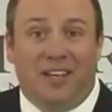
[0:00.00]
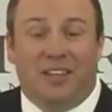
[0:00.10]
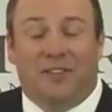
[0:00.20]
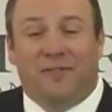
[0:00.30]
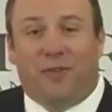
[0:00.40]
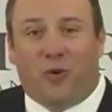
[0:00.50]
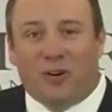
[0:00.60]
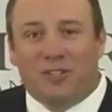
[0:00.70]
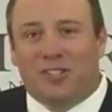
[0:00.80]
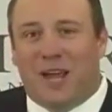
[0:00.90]
The
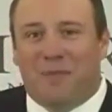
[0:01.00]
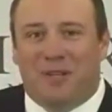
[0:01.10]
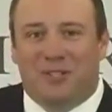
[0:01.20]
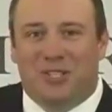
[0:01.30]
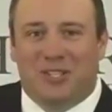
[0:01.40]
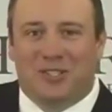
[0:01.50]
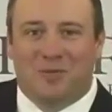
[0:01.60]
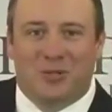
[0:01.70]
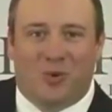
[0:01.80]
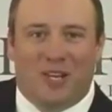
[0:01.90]
fourth step of the system
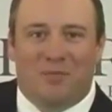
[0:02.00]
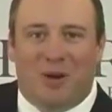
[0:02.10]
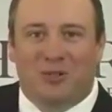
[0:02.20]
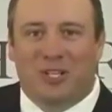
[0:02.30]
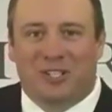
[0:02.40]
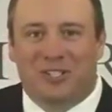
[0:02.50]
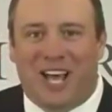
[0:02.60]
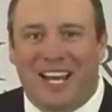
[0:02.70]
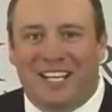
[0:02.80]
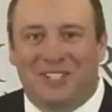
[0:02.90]
is one of the most
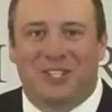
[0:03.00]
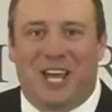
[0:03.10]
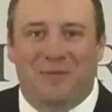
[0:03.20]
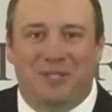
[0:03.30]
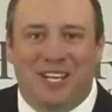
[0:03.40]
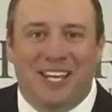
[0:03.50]
exciting steps,